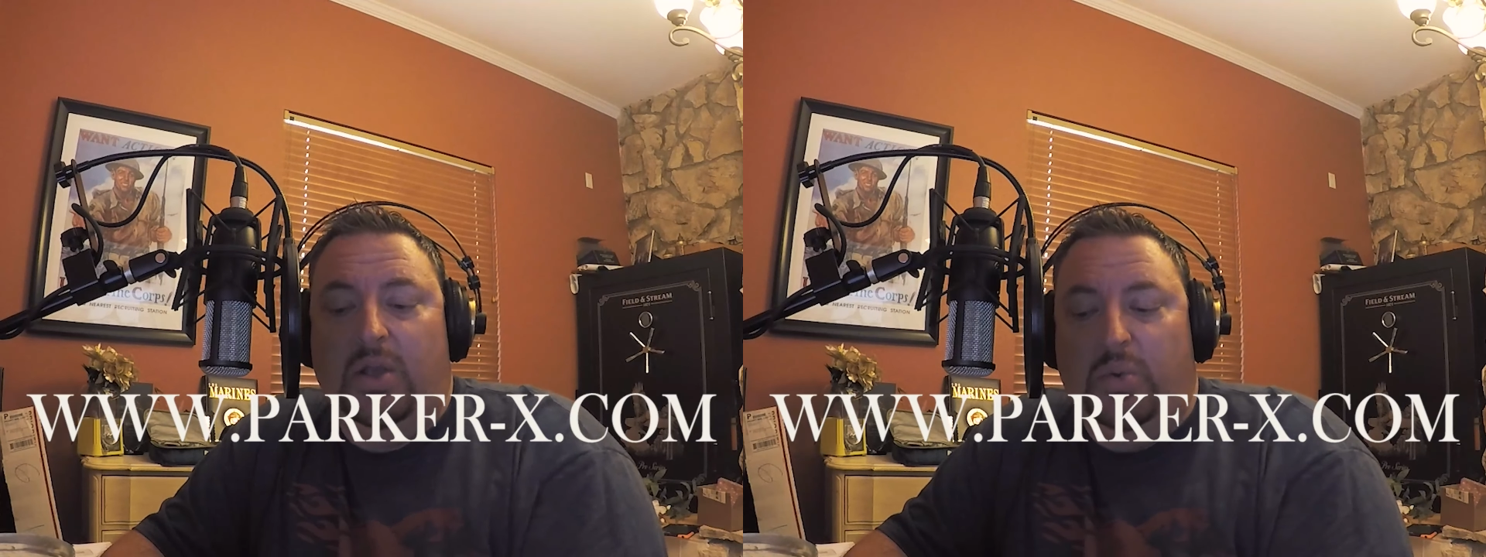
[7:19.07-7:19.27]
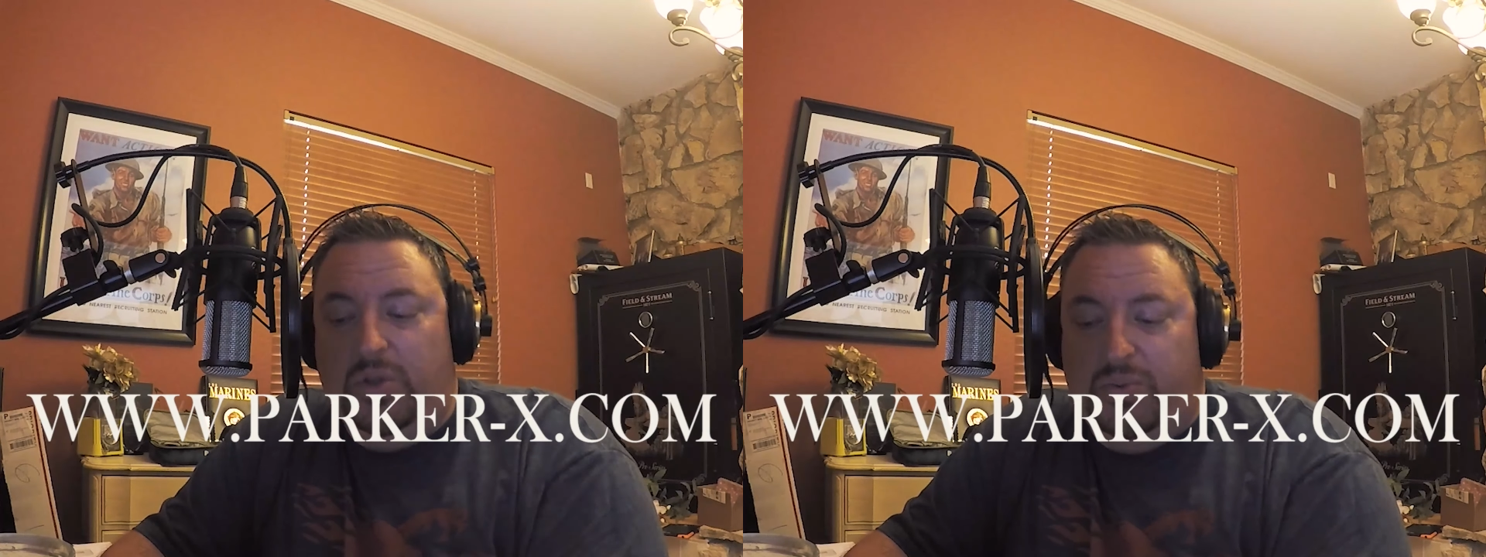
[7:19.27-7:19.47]

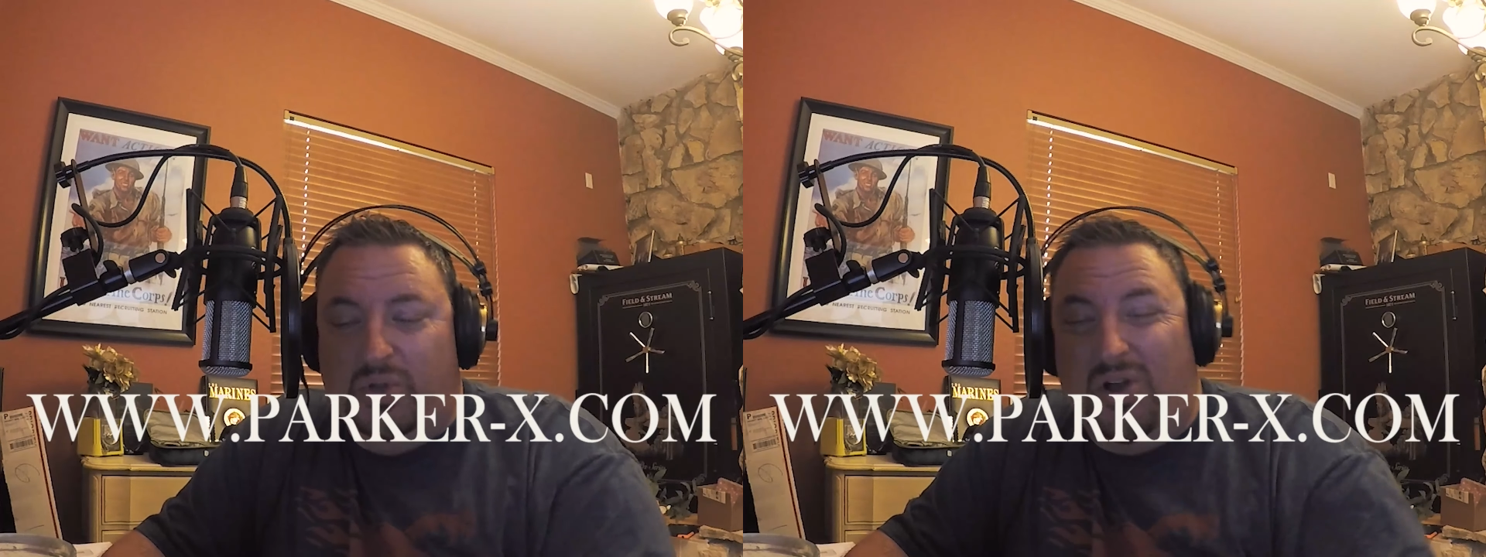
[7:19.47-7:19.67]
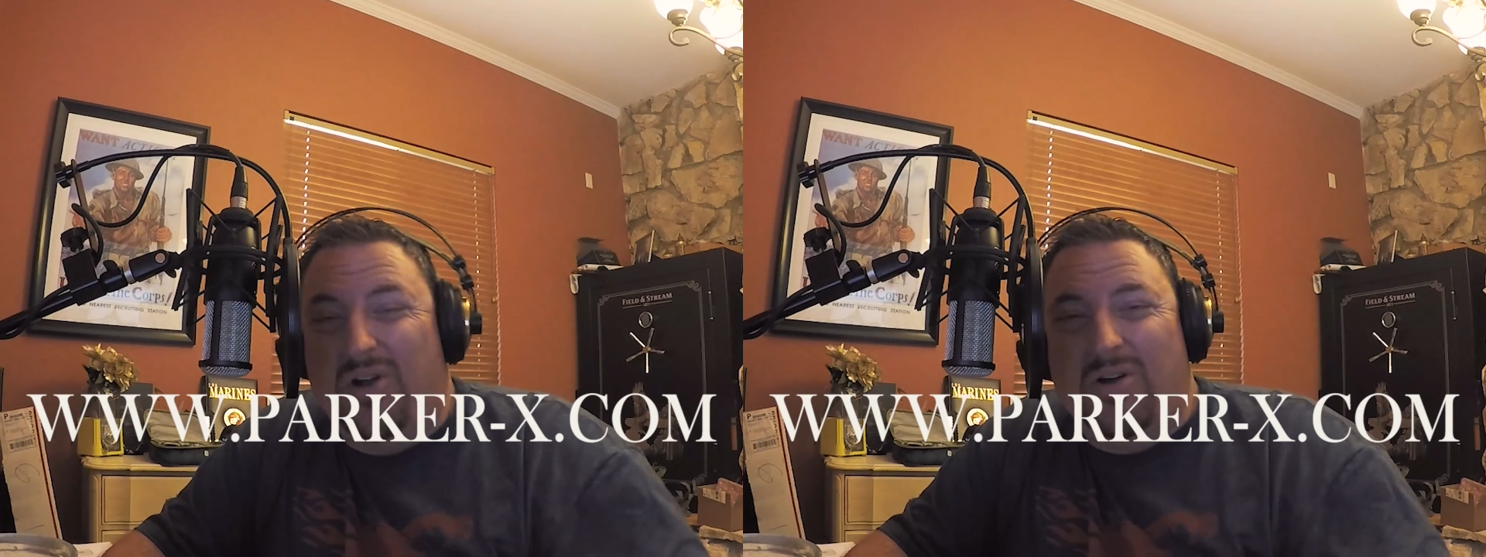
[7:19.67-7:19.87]
When you
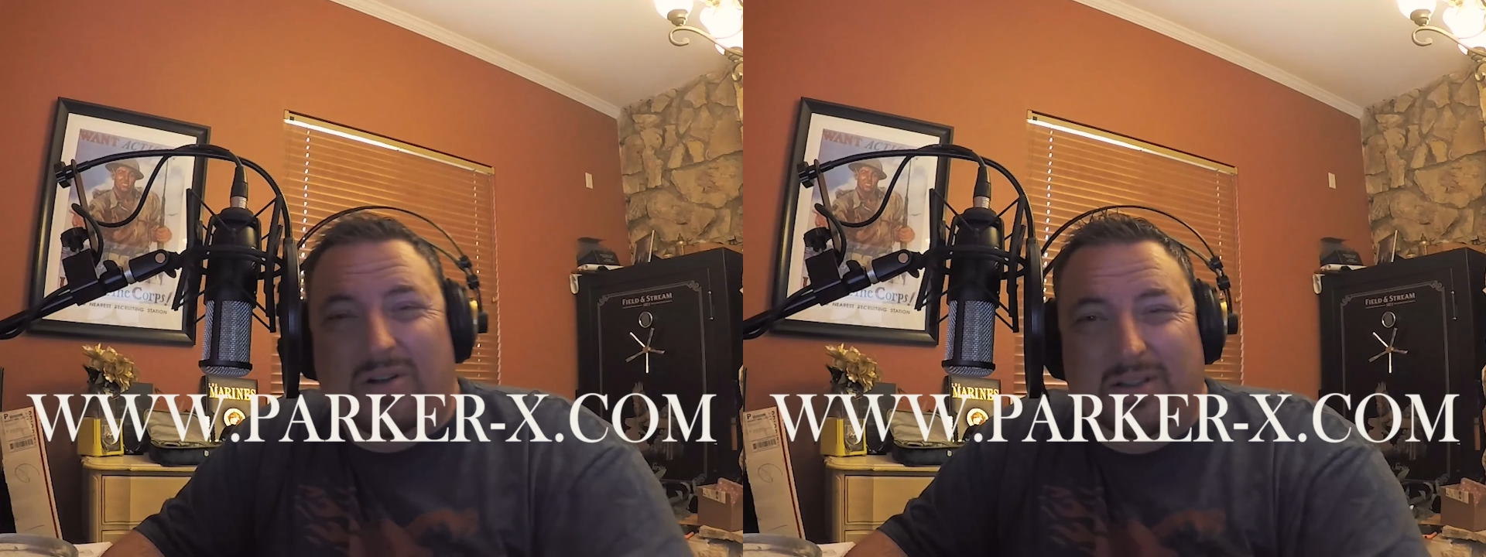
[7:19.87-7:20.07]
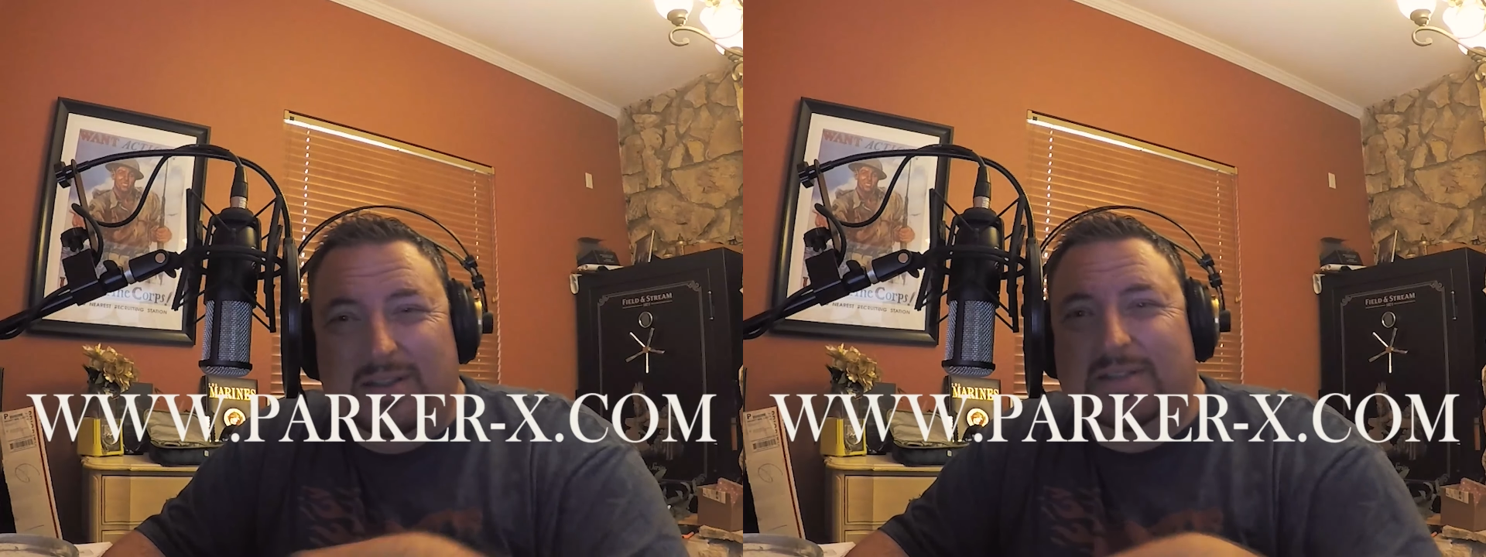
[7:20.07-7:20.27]
pull
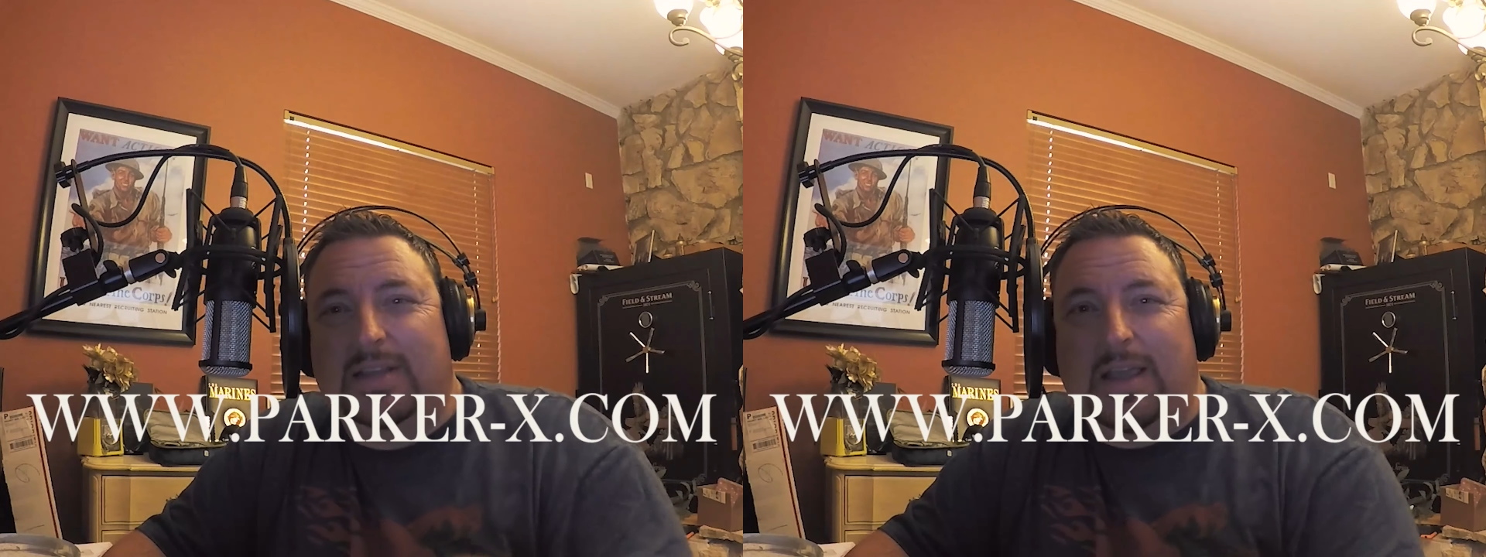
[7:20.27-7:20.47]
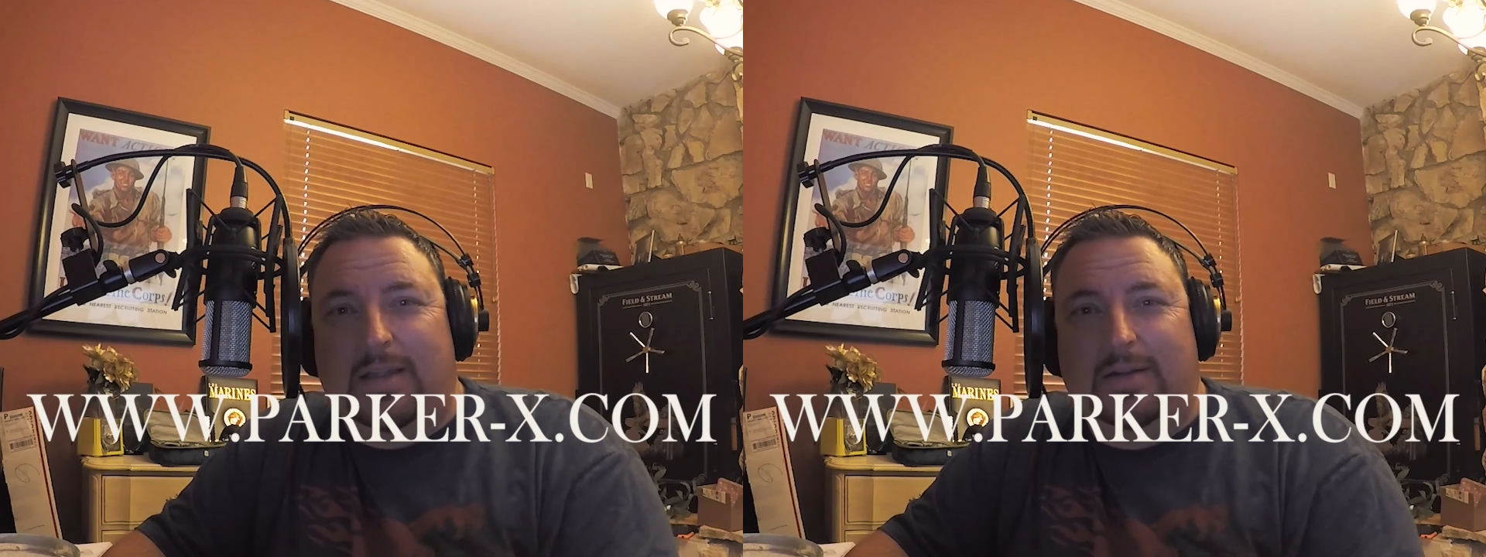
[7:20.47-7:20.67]
all this
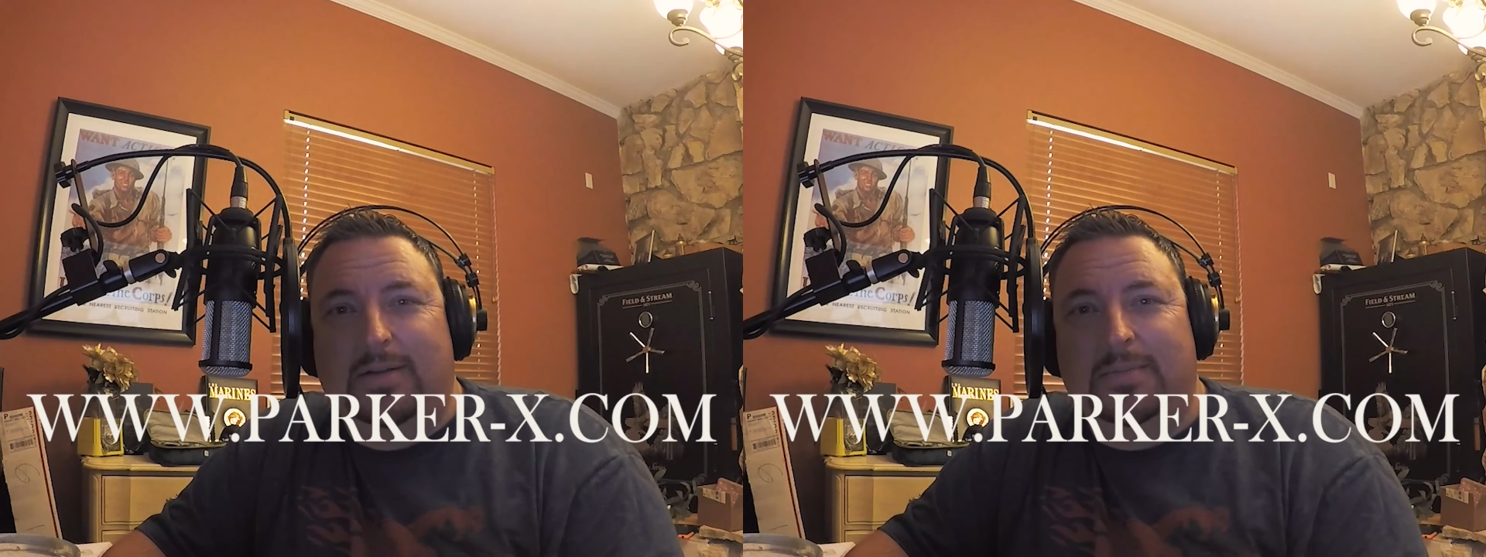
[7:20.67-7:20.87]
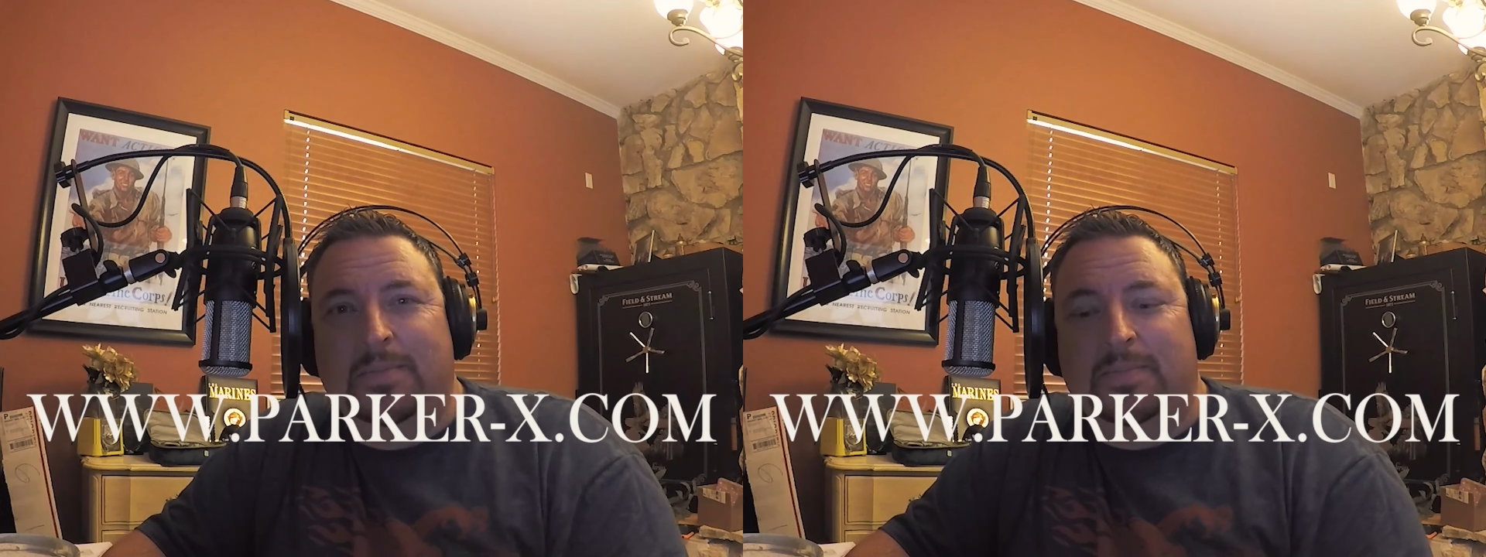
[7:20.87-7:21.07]
together,